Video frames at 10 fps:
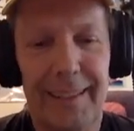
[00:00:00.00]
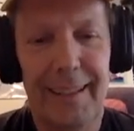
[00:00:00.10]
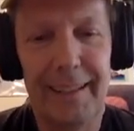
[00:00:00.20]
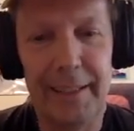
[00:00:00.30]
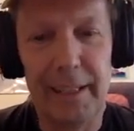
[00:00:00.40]

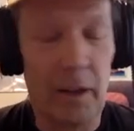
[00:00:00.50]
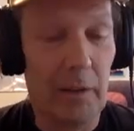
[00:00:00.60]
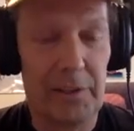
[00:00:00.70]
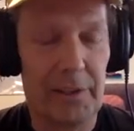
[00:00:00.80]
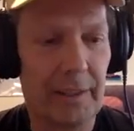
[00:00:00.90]
And then all
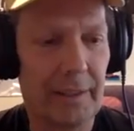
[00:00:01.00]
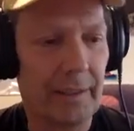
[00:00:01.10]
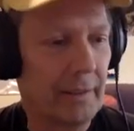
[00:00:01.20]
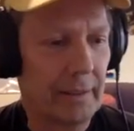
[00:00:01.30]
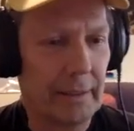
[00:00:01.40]
of a sudden
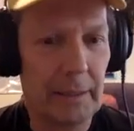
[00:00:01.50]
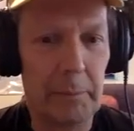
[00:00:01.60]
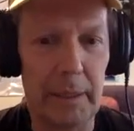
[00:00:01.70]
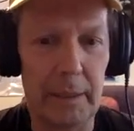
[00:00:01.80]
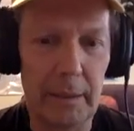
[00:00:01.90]
it'll hit
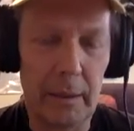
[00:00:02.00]
me.